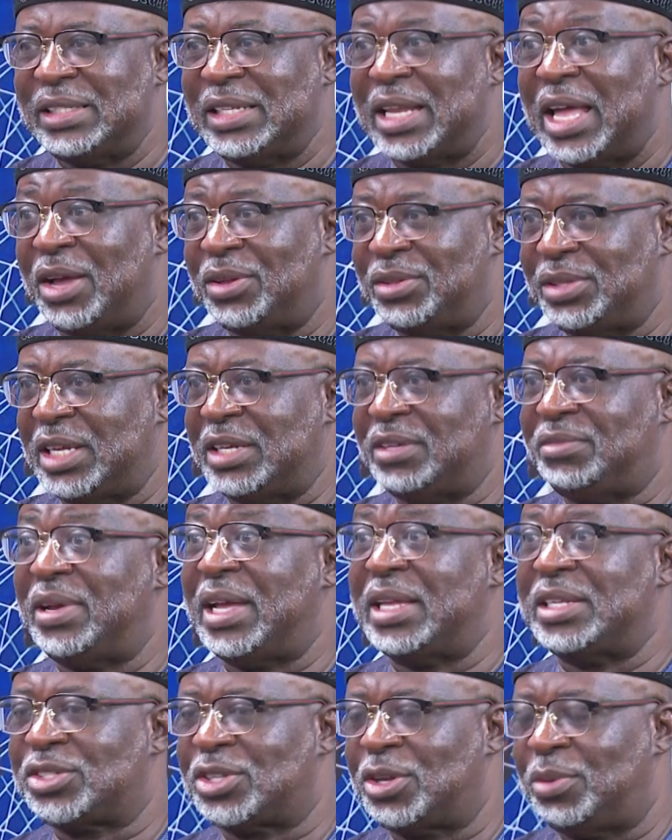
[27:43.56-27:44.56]
now the
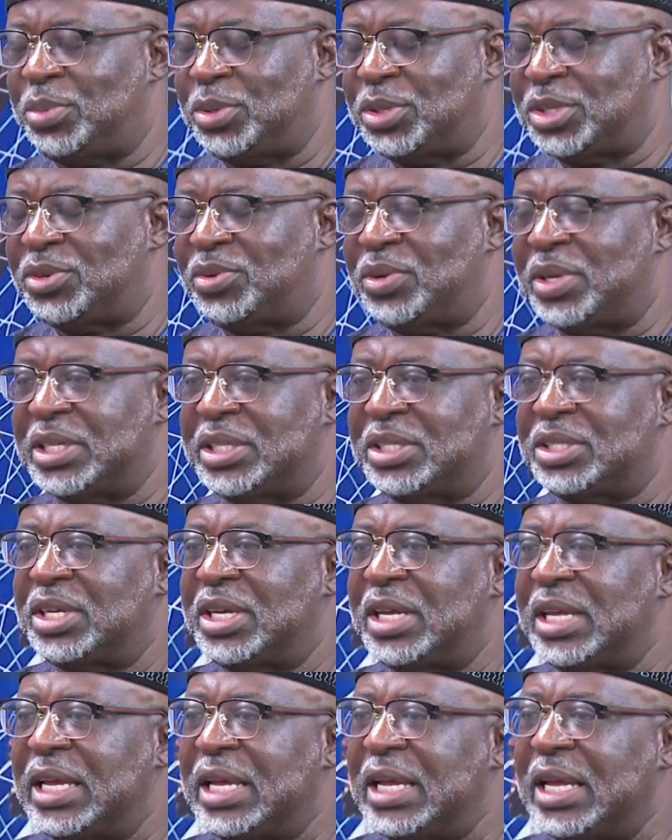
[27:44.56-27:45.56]
advanced computer age.
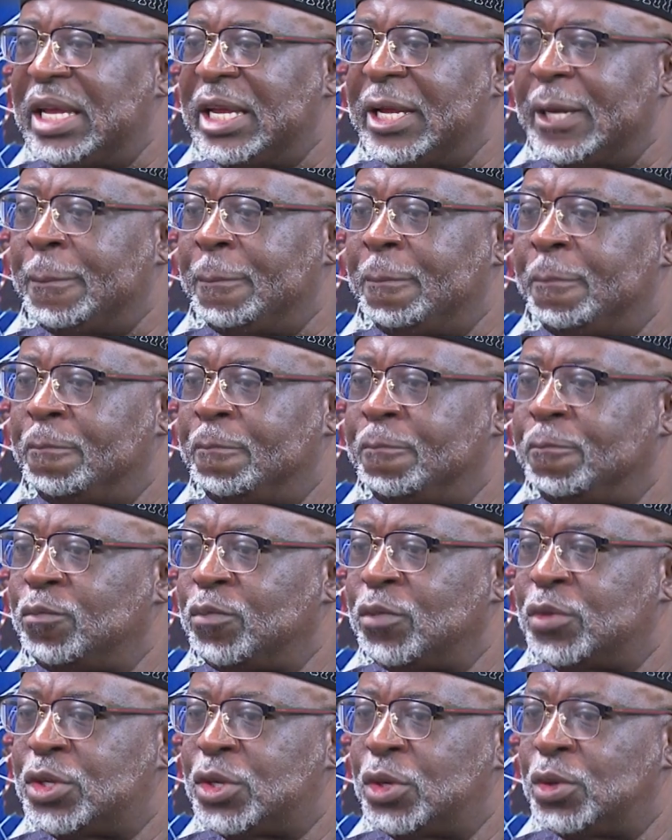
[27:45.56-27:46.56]

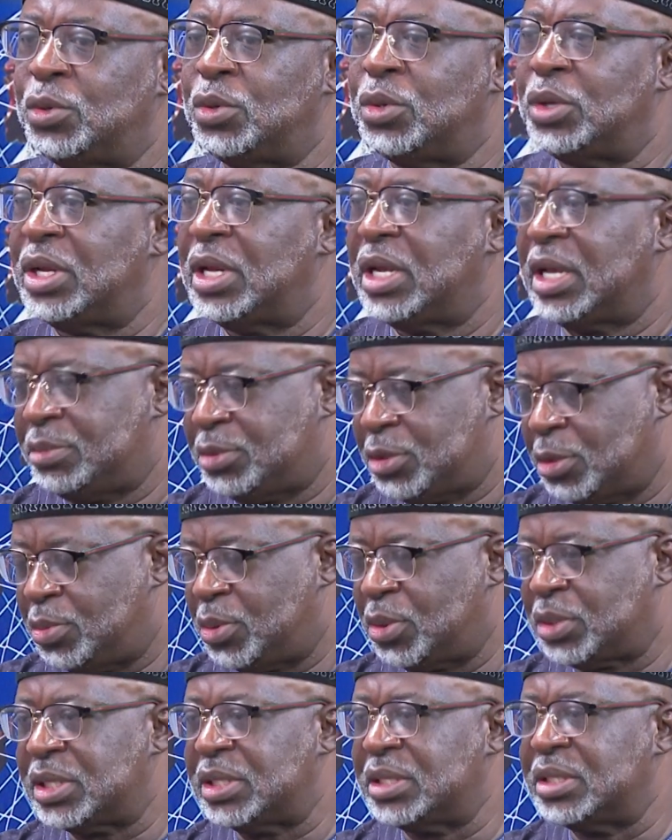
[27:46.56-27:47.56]
So
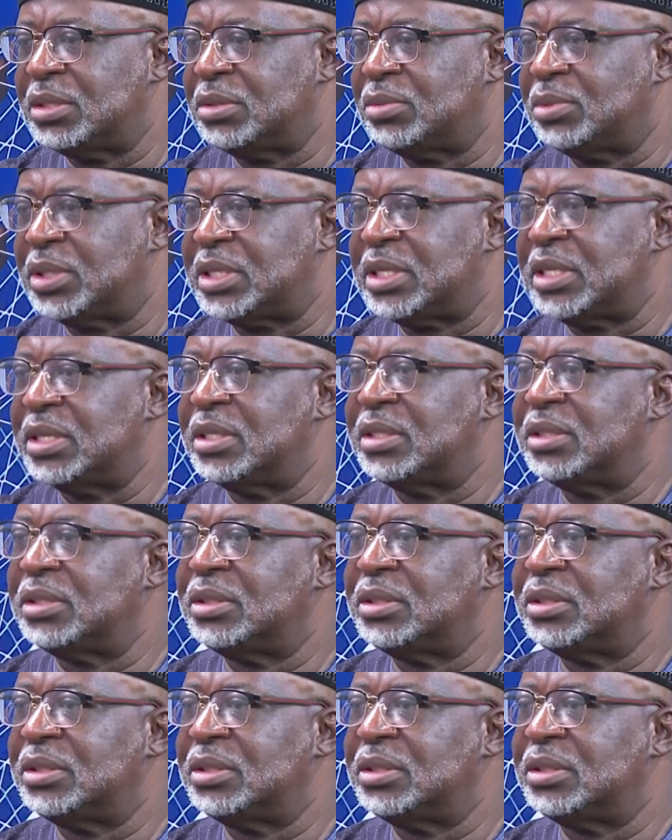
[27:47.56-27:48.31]
we're still